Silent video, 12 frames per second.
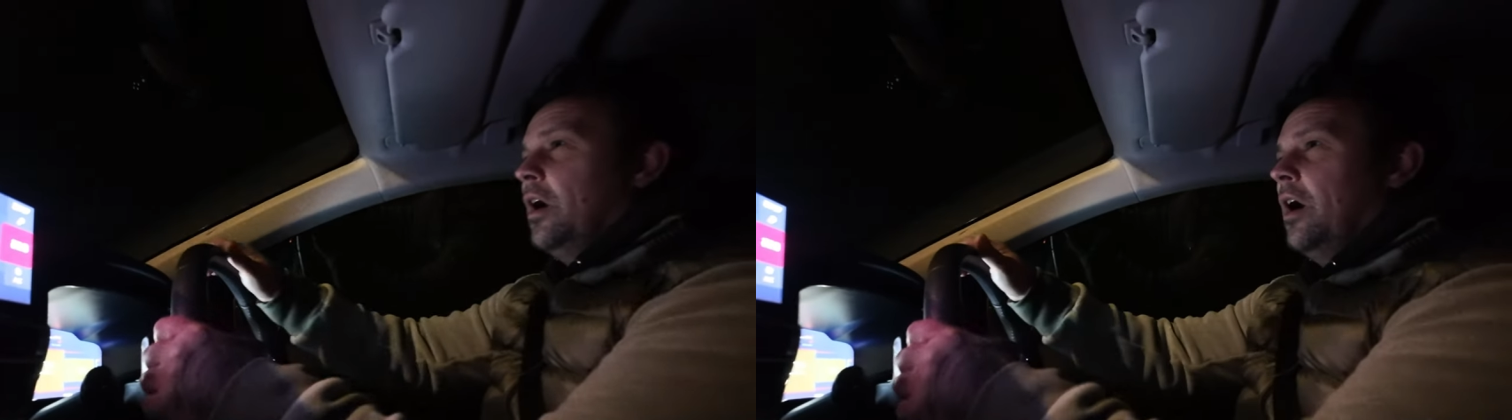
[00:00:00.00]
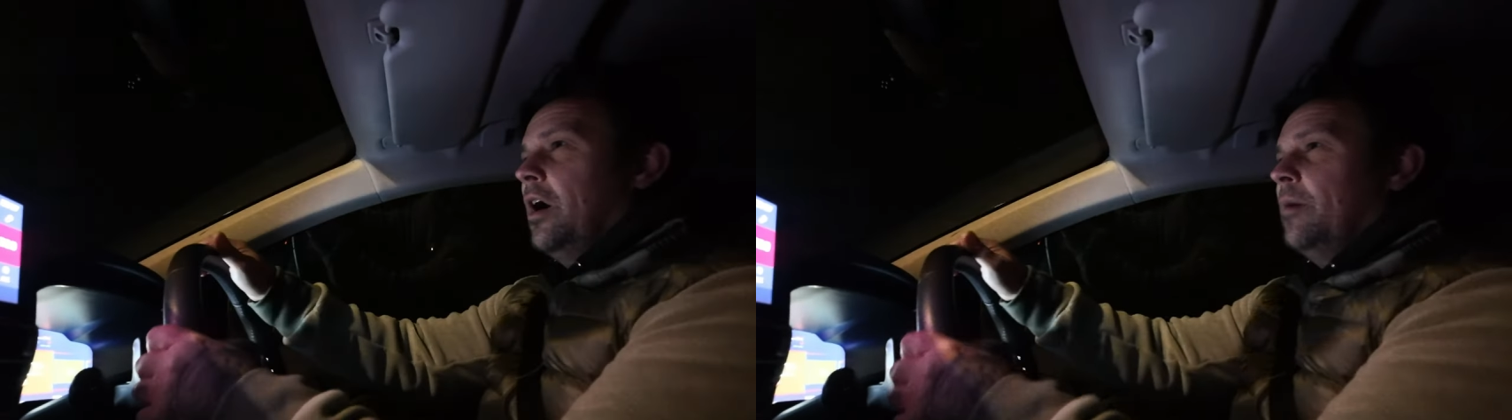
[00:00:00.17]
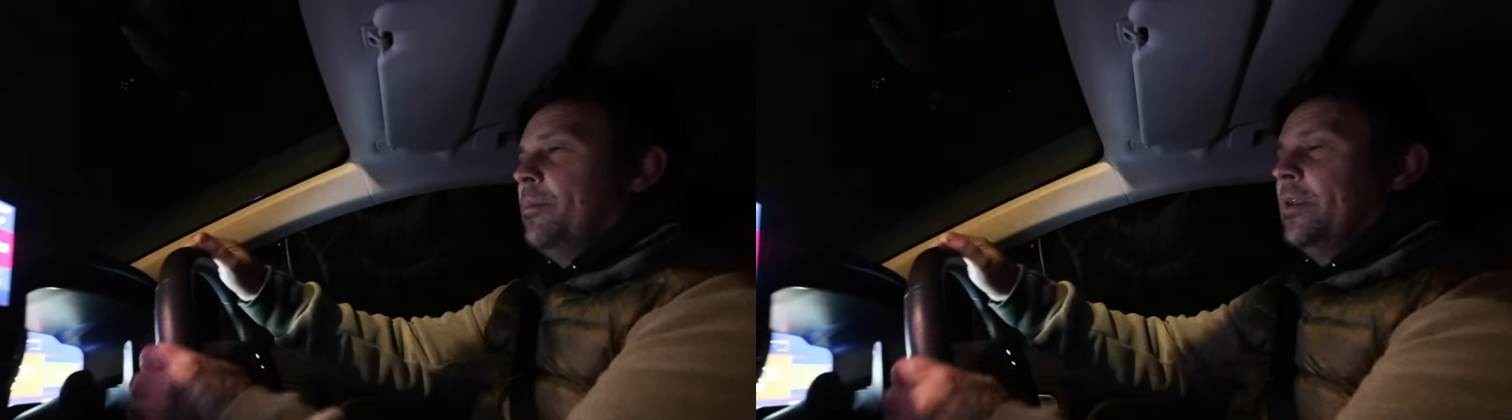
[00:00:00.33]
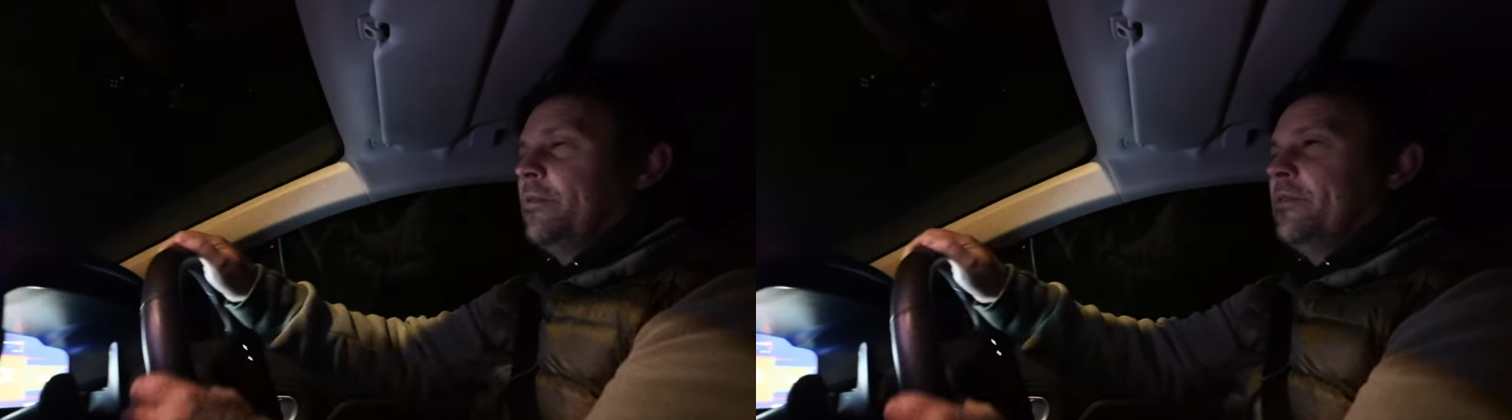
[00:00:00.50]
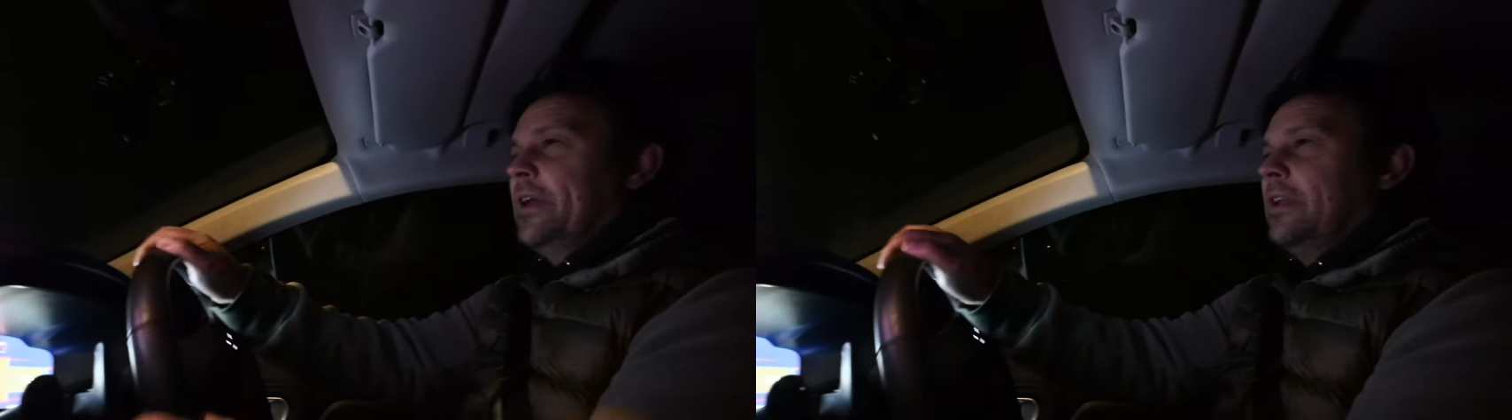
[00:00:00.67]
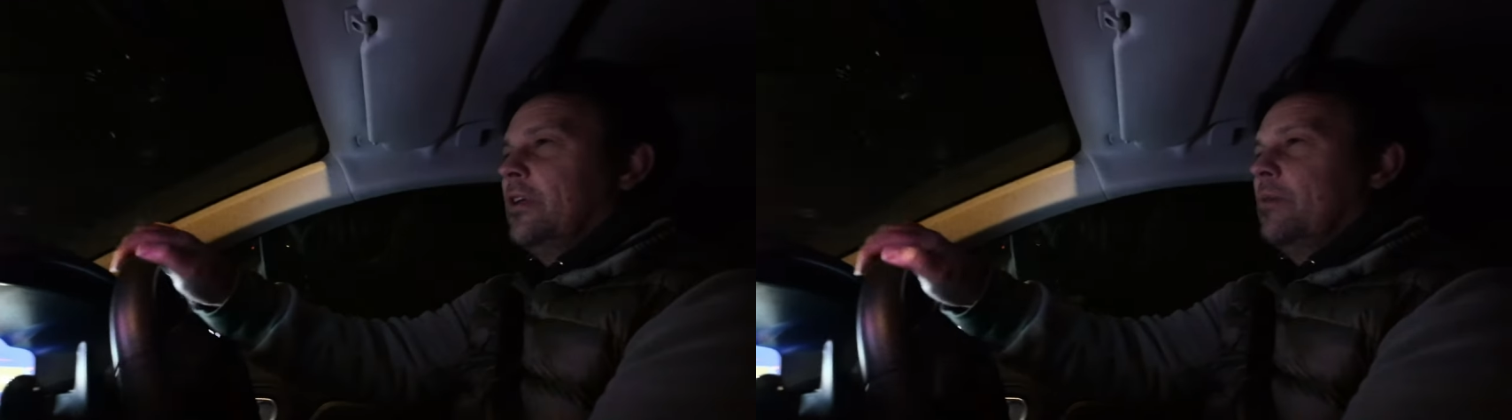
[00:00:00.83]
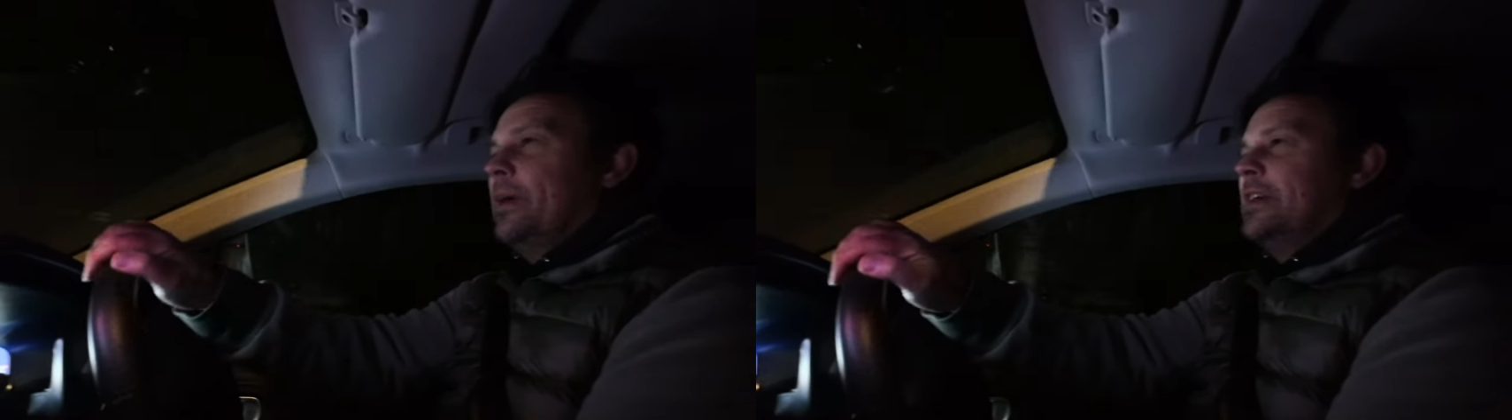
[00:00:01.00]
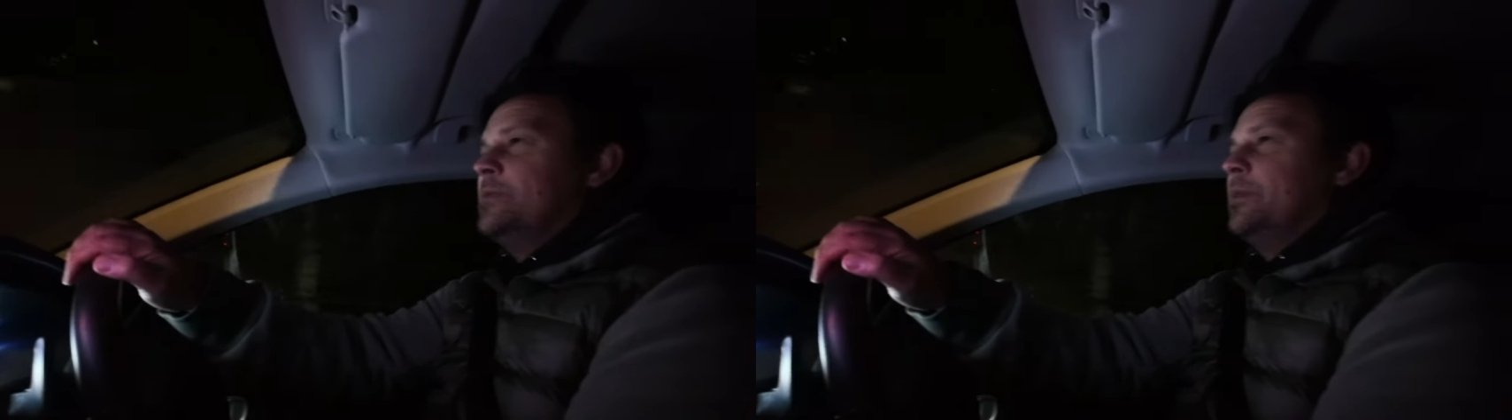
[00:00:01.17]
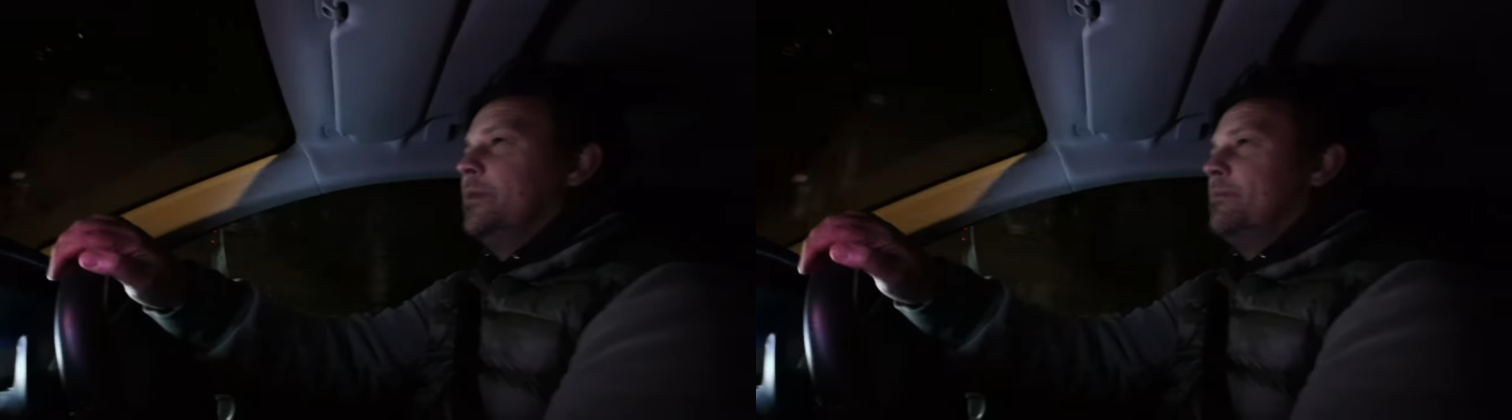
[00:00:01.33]
Uh, but the thing that
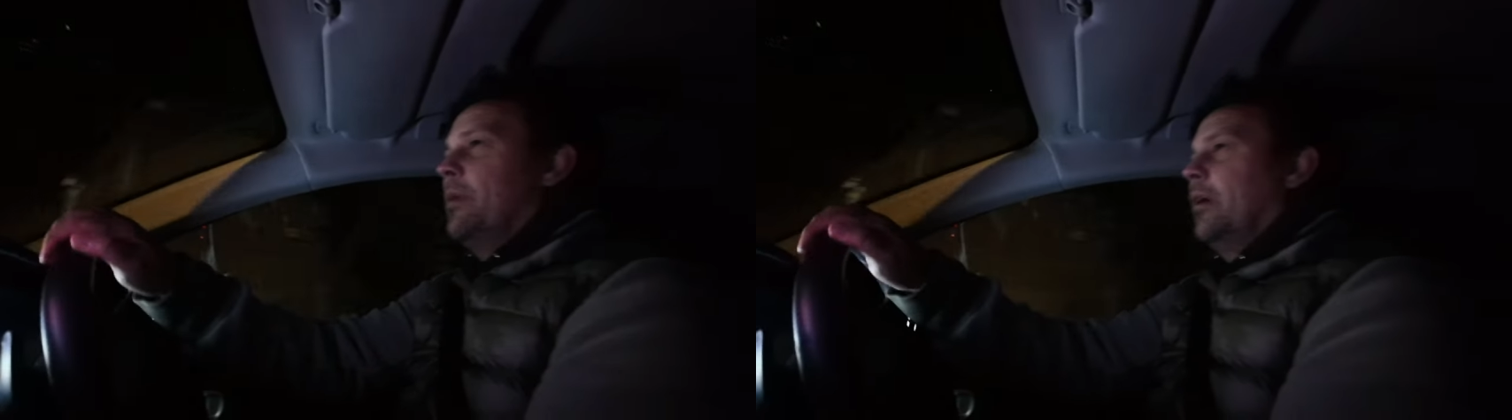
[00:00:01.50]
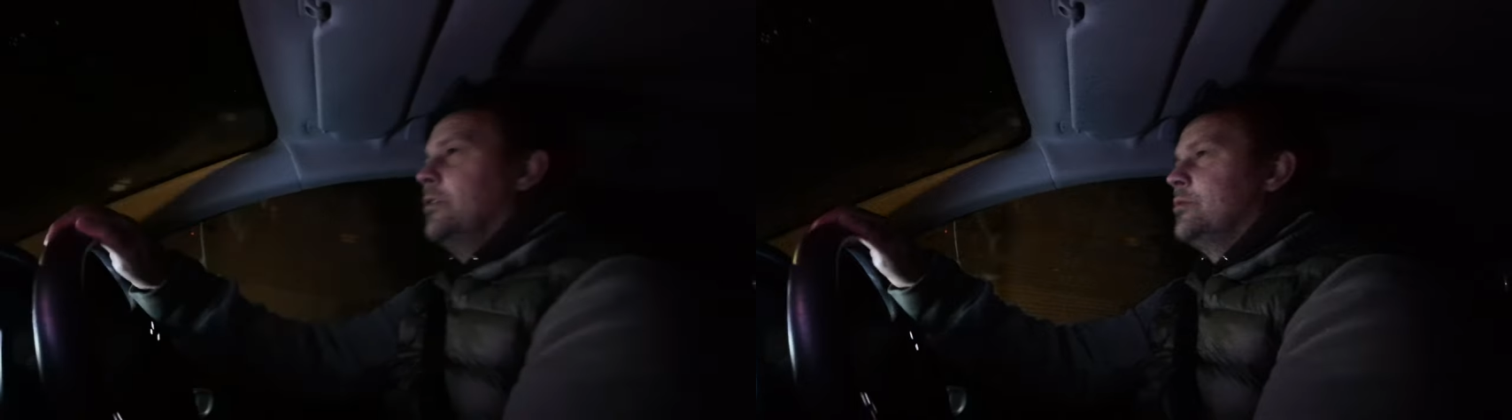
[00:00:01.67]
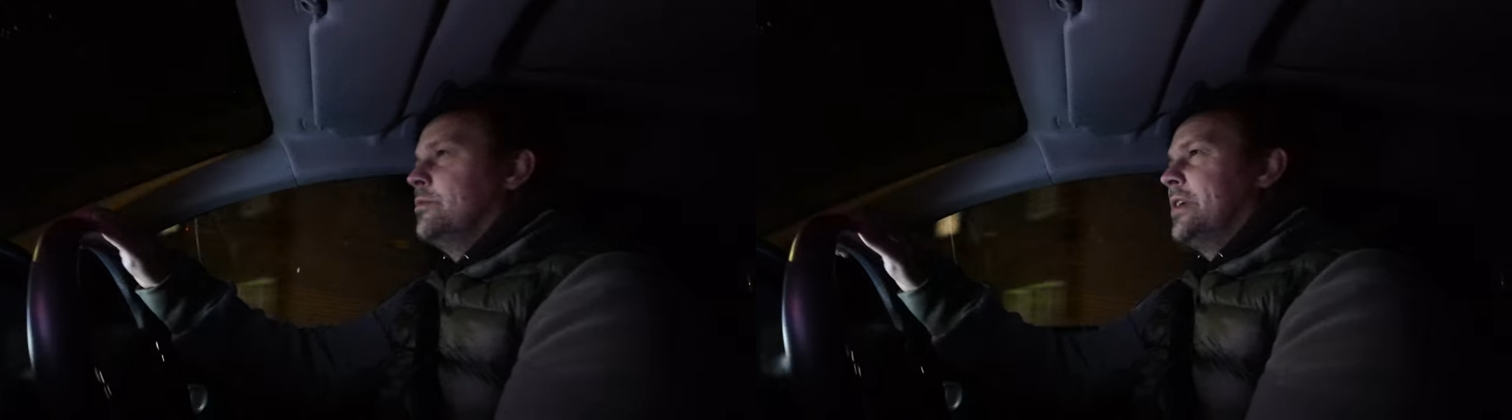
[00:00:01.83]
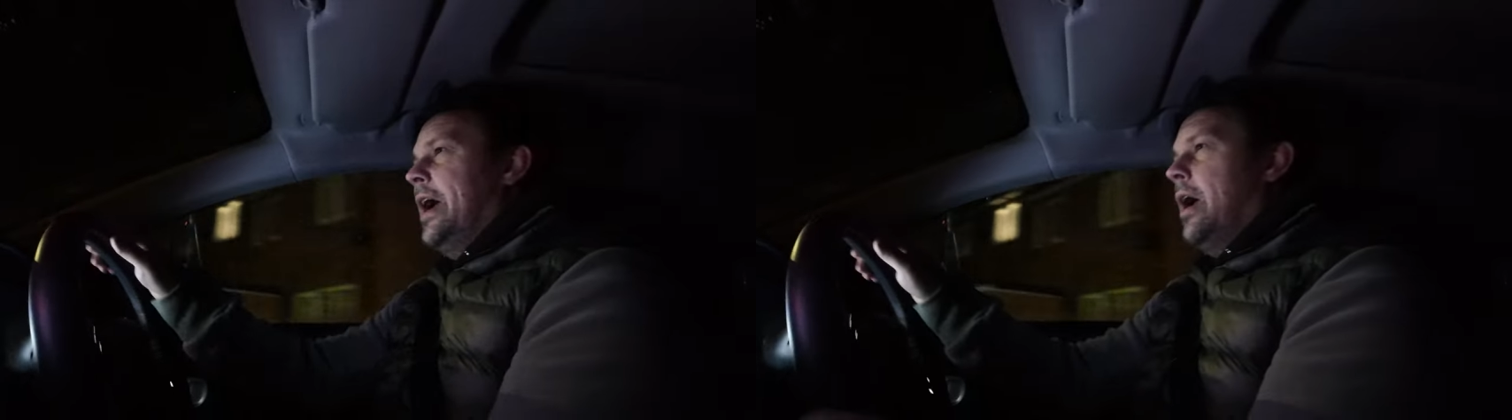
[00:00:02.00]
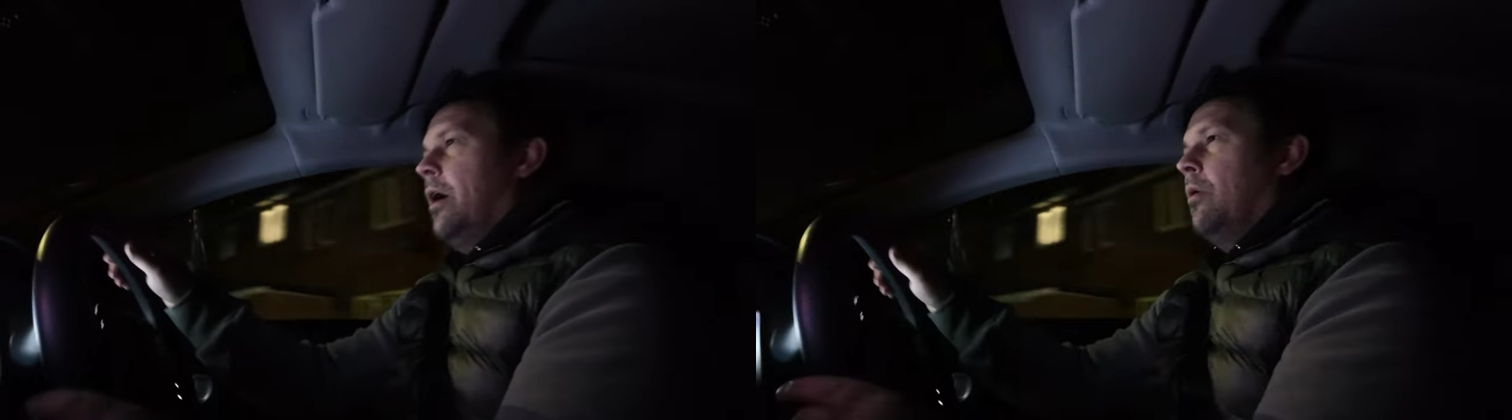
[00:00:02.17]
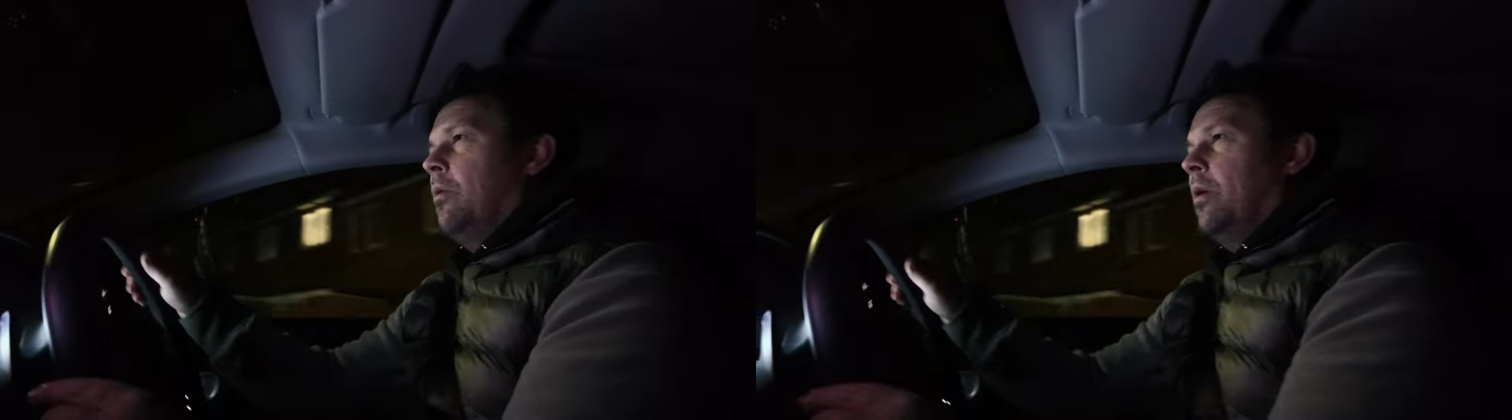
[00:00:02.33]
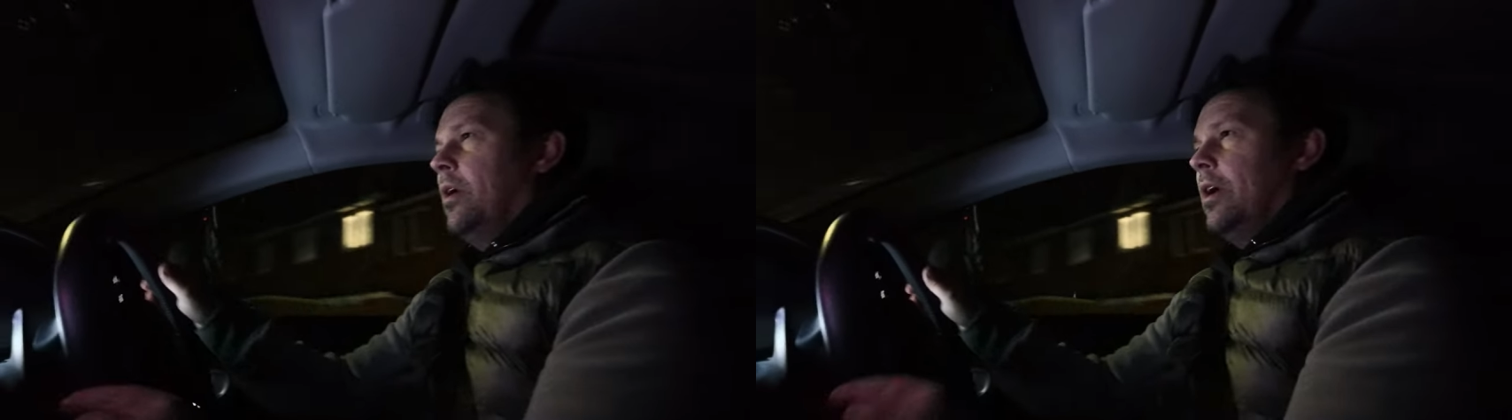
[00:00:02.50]
amazed me the most was how